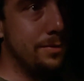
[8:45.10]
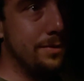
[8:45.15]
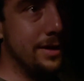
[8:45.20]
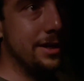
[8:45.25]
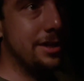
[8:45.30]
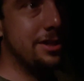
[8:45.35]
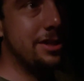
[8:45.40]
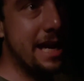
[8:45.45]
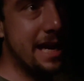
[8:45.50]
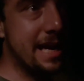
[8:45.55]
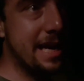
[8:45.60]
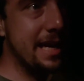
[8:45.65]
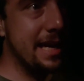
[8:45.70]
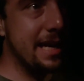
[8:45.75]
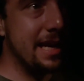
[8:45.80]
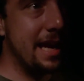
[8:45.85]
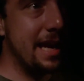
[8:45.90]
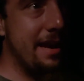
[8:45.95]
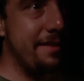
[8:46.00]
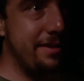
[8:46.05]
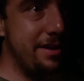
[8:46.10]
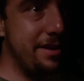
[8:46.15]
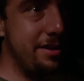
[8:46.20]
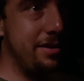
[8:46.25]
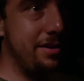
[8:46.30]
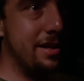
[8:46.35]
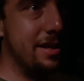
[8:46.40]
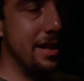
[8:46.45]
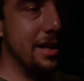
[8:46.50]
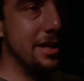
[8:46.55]
we're going to check into a heavy
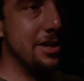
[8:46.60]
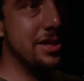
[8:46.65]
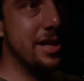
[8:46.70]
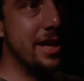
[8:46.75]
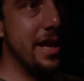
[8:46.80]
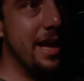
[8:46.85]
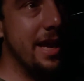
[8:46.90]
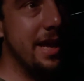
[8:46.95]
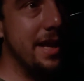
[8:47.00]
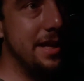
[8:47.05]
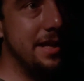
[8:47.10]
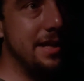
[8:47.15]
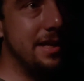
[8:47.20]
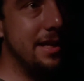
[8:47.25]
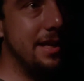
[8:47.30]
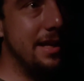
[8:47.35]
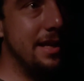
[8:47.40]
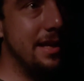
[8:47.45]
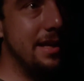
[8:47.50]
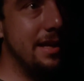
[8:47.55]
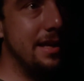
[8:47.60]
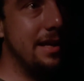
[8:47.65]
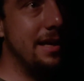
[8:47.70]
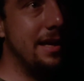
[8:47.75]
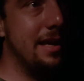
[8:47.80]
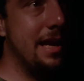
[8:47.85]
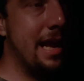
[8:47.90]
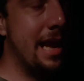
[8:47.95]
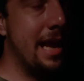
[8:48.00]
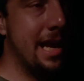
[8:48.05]
duty clutch kit
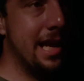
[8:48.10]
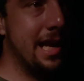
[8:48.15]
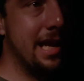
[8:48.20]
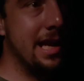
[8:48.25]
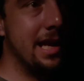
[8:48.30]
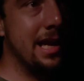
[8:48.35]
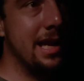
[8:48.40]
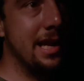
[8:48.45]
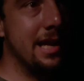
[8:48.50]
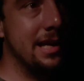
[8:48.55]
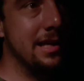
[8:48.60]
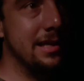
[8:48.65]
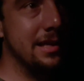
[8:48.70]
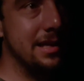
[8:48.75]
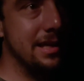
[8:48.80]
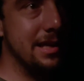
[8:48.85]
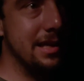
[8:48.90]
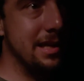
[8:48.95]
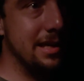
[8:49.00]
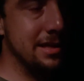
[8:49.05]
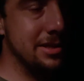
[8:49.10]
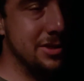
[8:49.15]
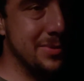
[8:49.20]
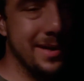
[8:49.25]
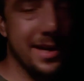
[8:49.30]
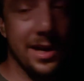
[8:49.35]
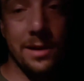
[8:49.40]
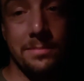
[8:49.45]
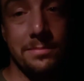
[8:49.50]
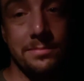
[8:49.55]
and a
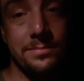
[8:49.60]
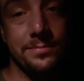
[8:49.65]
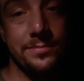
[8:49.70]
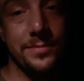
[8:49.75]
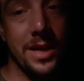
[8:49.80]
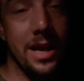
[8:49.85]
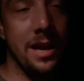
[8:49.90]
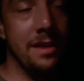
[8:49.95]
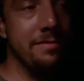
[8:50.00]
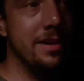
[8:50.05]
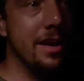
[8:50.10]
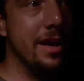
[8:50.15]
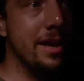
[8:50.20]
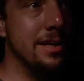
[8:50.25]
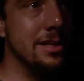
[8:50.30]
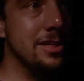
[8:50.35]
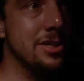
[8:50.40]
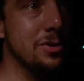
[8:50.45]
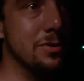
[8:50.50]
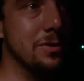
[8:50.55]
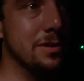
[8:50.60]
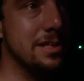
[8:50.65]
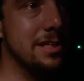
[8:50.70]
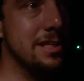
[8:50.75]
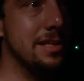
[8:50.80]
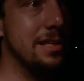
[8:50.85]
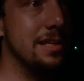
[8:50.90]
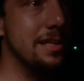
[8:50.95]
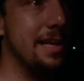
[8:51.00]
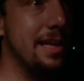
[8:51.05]
swing arm. I've got a
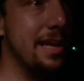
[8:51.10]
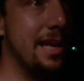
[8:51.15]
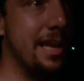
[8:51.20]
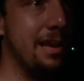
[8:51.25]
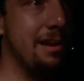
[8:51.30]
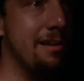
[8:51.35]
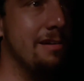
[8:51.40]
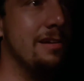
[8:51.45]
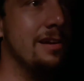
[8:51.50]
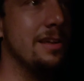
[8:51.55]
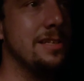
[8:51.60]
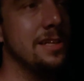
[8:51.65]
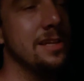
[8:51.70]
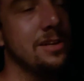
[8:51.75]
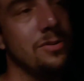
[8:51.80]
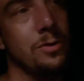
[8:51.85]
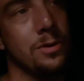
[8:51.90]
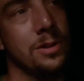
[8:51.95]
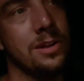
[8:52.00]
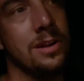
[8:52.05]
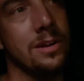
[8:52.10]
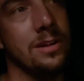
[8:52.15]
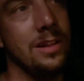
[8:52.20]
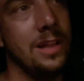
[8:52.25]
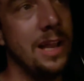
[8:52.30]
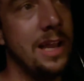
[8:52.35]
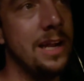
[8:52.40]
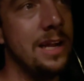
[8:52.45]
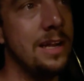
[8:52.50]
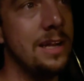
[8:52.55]
source here. It's in North
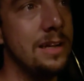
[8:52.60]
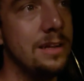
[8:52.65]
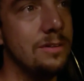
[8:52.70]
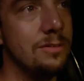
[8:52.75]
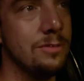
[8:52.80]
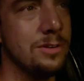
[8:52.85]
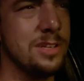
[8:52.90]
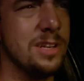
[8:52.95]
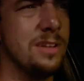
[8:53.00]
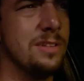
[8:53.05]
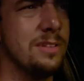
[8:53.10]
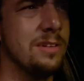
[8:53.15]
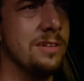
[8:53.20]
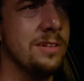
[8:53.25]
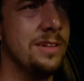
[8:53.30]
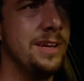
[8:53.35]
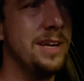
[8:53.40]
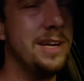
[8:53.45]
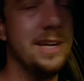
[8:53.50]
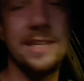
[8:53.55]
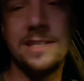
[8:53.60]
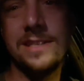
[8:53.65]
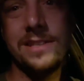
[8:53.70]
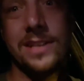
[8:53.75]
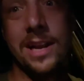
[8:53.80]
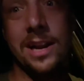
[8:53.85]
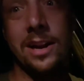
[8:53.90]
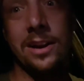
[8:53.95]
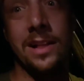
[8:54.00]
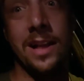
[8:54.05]
Carolina or South Carolina.
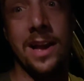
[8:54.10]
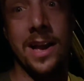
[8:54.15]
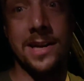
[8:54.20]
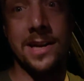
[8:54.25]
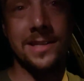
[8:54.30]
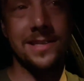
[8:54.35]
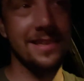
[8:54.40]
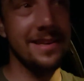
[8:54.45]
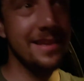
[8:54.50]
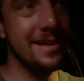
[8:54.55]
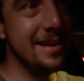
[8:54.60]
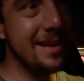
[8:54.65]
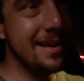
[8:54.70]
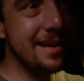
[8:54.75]
It's in the Carolinas